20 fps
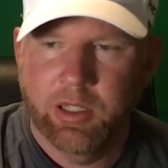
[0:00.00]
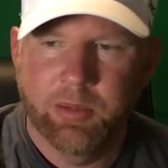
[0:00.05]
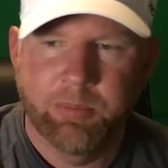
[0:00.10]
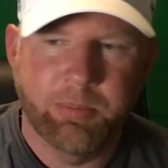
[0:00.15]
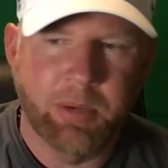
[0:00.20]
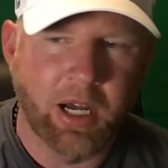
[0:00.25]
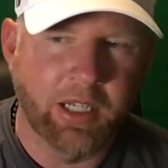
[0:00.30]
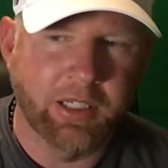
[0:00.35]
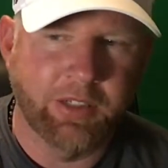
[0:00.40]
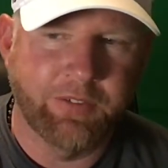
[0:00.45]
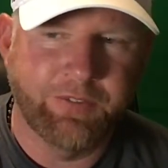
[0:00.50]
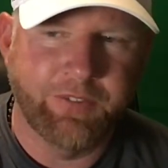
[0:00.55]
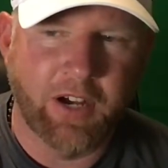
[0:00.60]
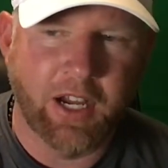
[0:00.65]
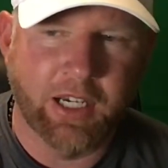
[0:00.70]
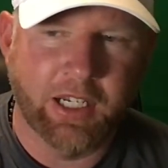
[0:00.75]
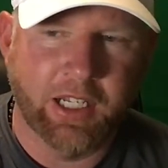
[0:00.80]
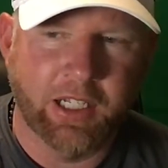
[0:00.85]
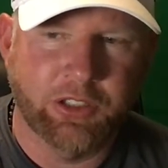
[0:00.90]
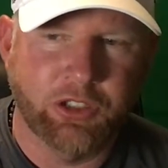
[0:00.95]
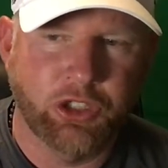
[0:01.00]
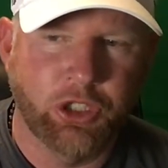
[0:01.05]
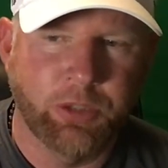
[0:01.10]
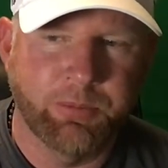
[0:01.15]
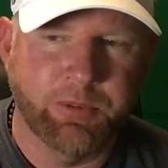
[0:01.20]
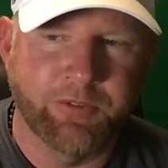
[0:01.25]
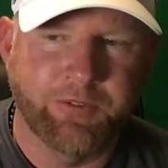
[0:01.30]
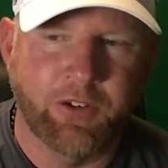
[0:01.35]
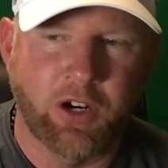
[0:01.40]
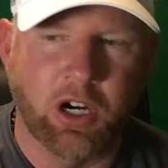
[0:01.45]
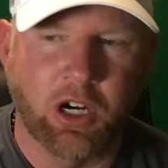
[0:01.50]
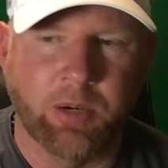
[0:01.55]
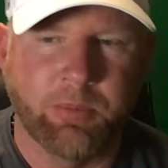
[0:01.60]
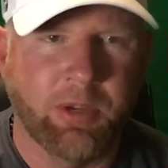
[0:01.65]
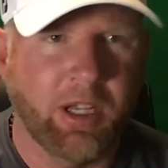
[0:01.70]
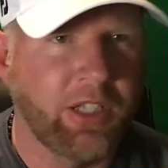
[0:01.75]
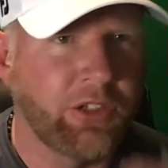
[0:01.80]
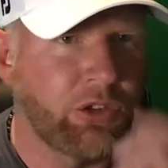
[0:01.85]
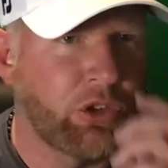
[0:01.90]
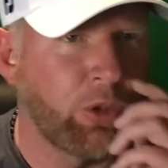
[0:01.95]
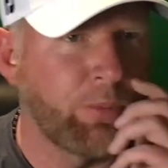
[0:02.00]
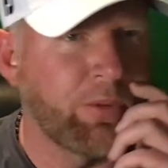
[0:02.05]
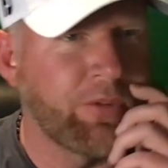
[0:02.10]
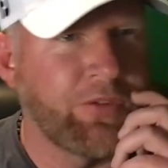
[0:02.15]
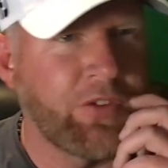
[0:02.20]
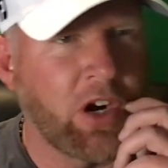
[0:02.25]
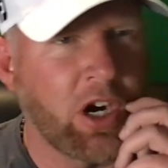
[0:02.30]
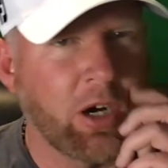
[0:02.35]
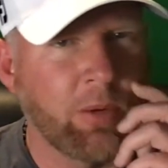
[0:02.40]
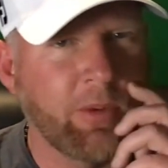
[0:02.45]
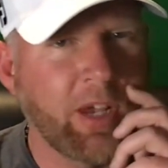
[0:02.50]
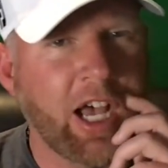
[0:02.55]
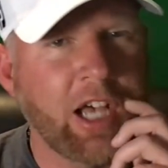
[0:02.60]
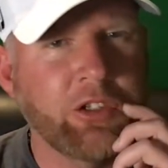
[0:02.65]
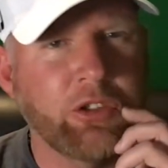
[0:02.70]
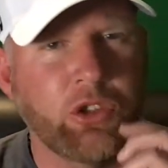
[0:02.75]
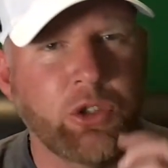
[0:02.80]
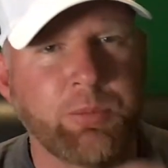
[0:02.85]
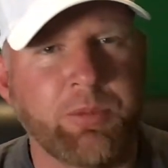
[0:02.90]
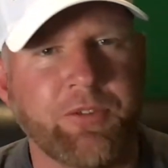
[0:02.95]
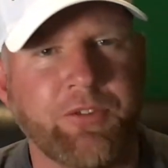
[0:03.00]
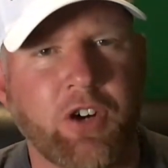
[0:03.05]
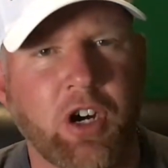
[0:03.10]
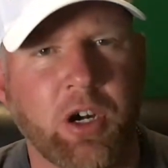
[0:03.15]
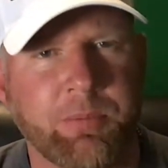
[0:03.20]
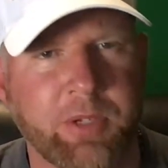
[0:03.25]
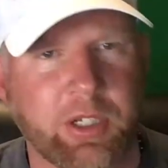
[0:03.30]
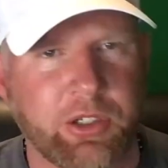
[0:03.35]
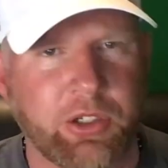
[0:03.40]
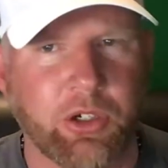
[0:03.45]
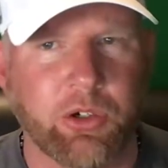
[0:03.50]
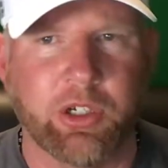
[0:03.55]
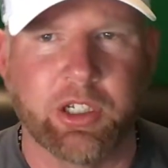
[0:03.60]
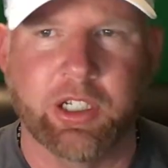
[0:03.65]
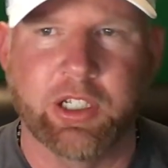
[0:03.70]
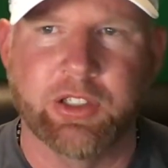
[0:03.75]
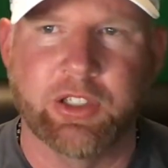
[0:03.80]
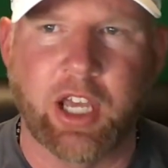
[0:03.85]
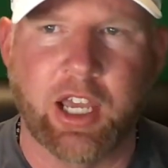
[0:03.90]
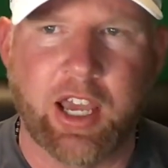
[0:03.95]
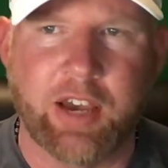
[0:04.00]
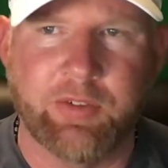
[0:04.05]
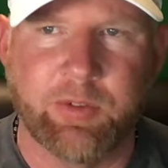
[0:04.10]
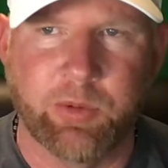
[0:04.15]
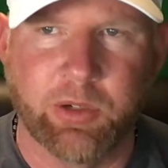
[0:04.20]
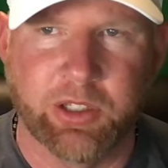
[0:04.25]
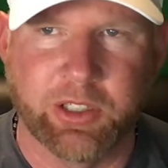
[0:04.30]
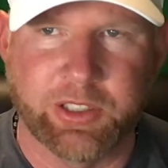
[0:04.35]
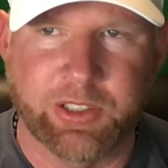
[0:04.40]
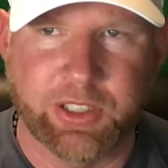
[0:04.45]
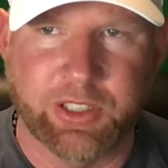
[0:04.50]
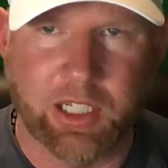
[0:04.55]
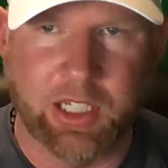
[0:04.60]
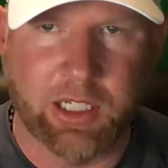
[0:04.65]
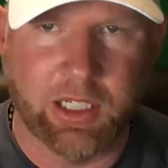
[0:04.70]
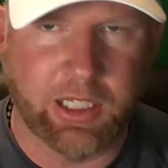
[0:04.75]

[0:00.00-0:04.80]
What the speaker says: Super Farm. How's Super Farm been doing? Because I haven't really seen